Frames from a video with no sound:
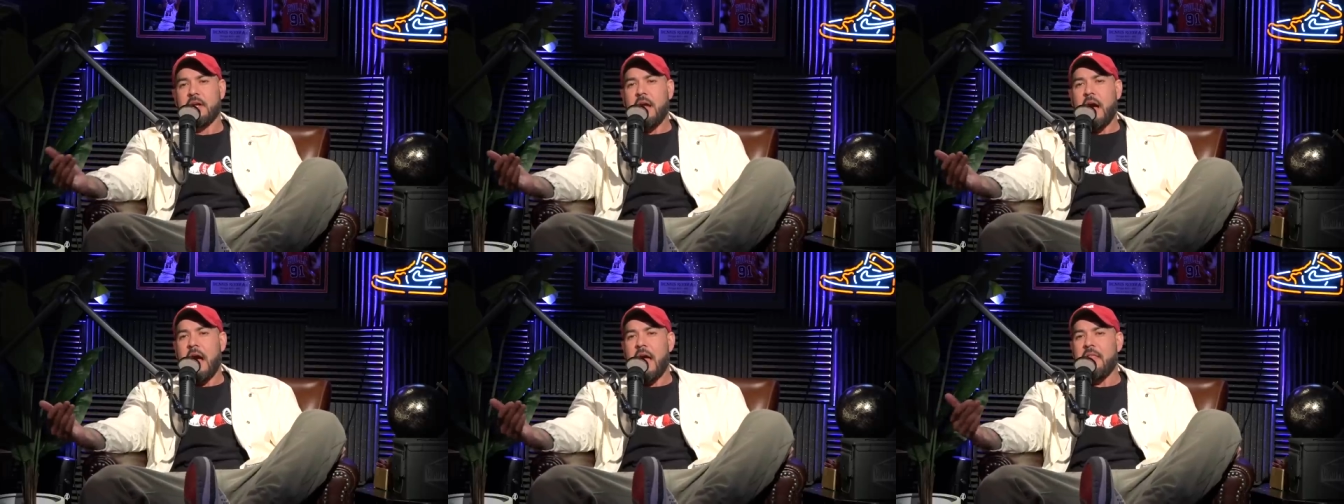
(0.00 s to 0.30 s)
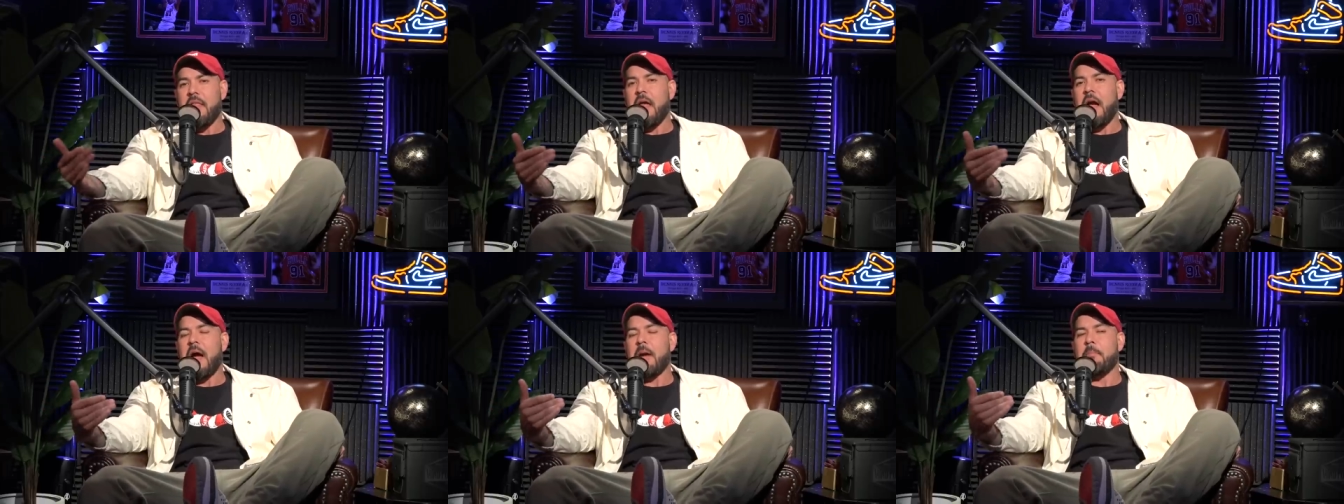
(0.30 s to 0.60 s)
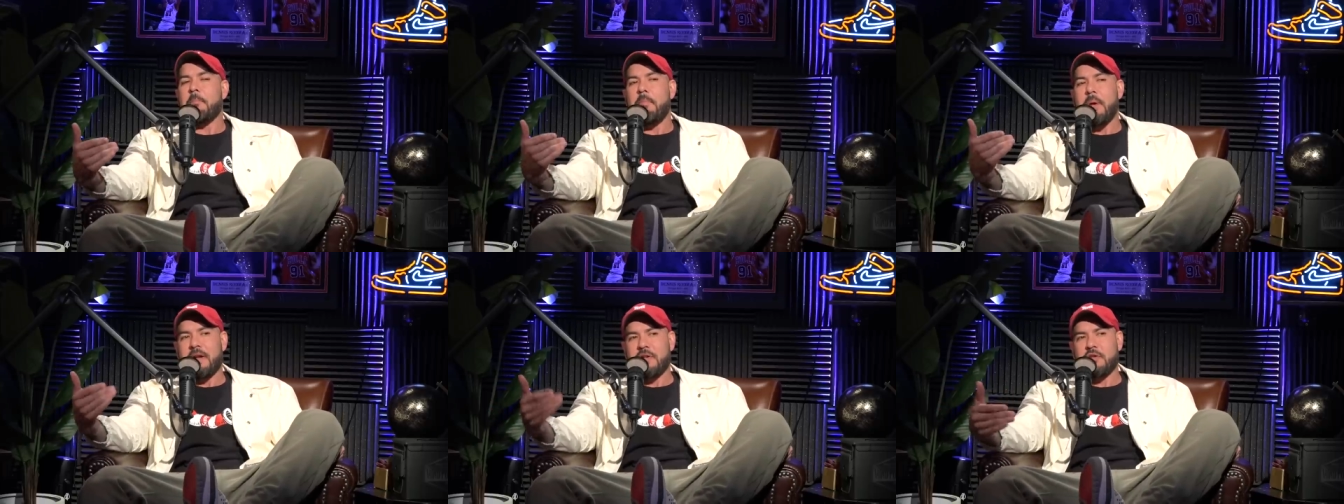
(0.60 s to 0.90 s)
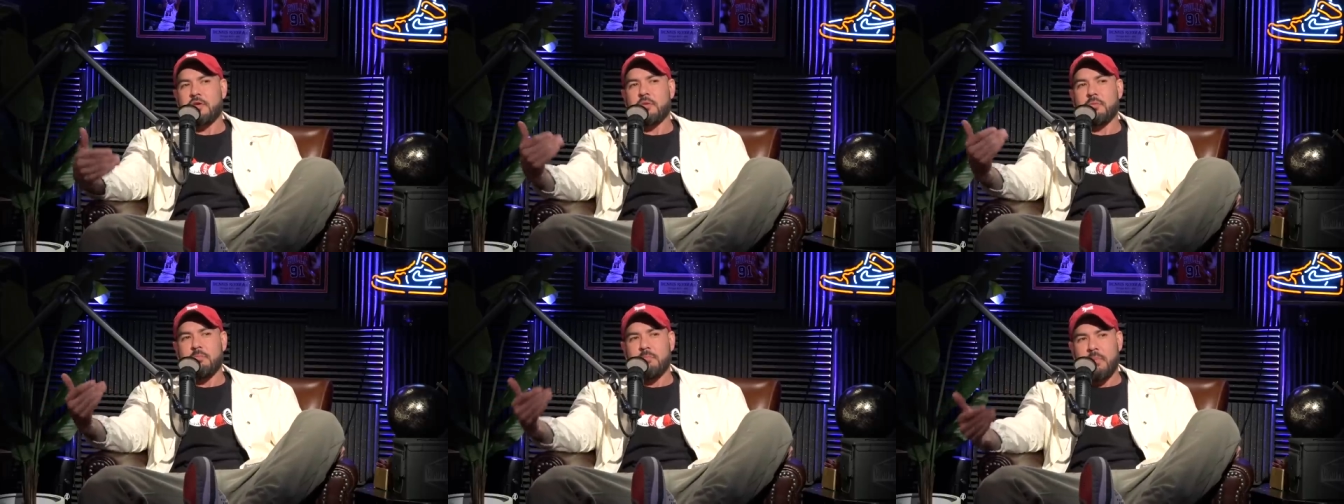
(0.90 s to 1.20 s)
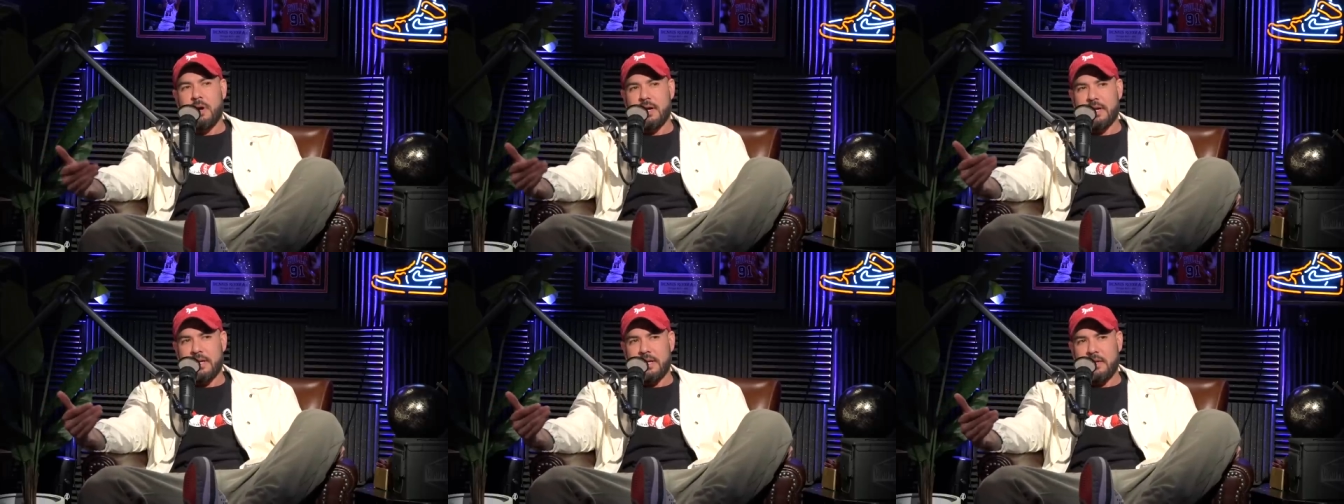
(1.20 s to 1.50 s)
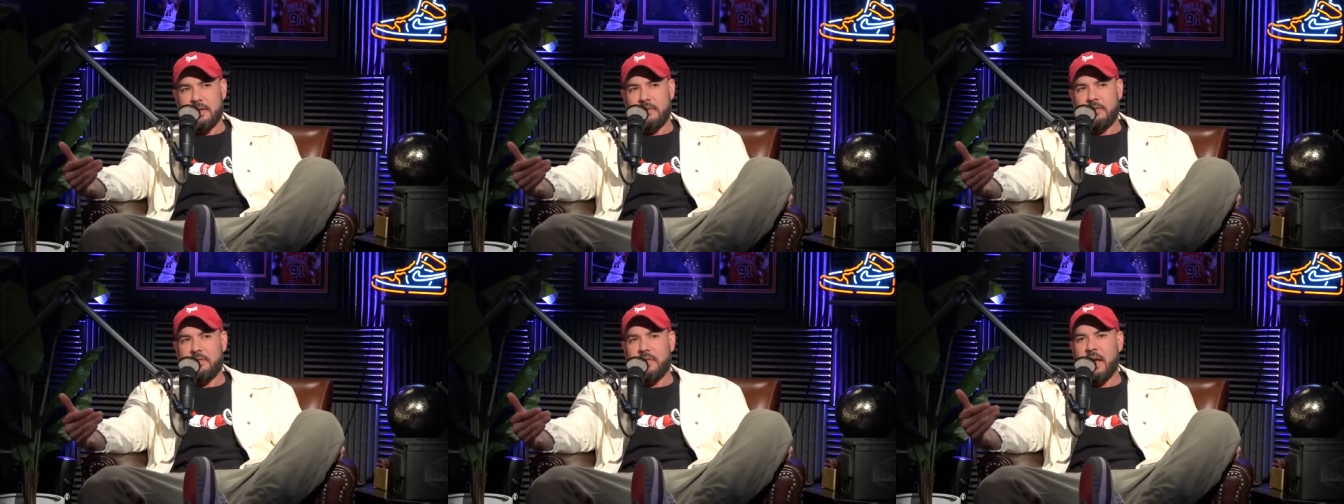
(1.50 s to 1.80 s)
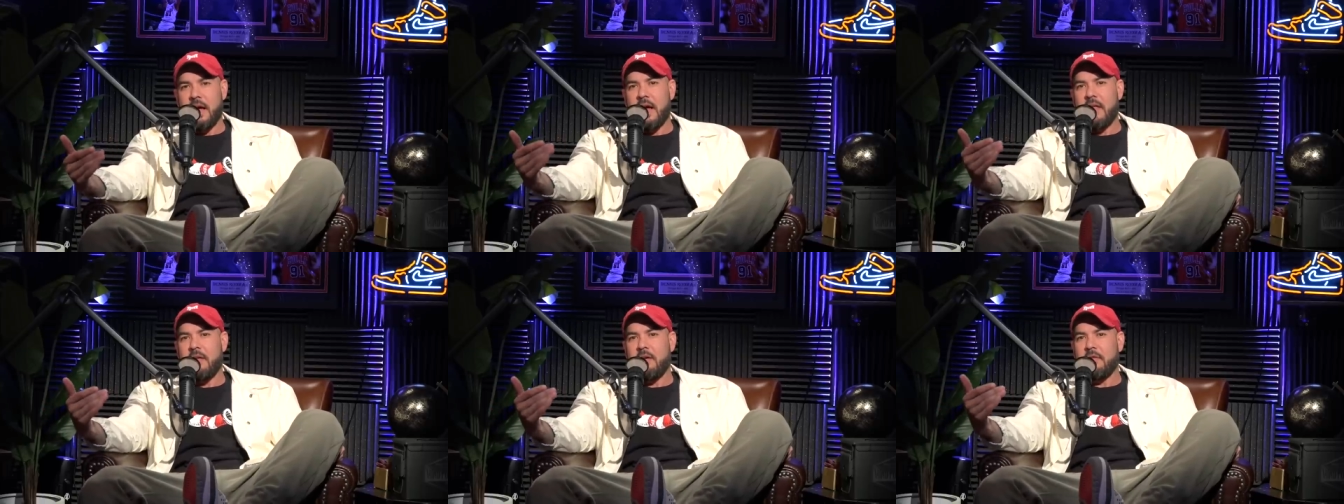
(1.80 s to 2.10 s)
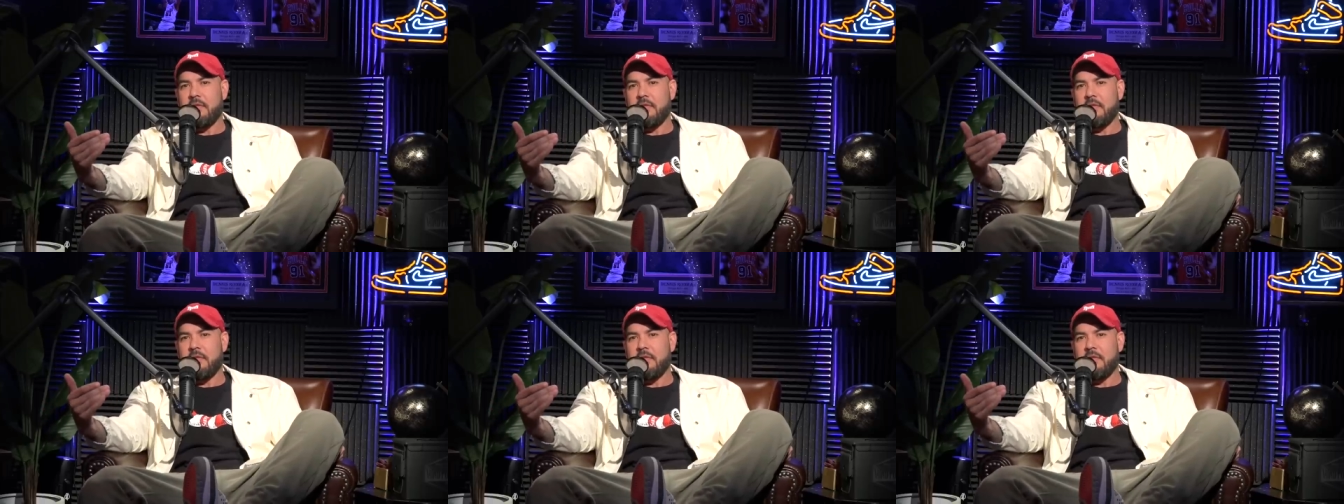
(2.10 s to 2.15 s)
I, I bet you money that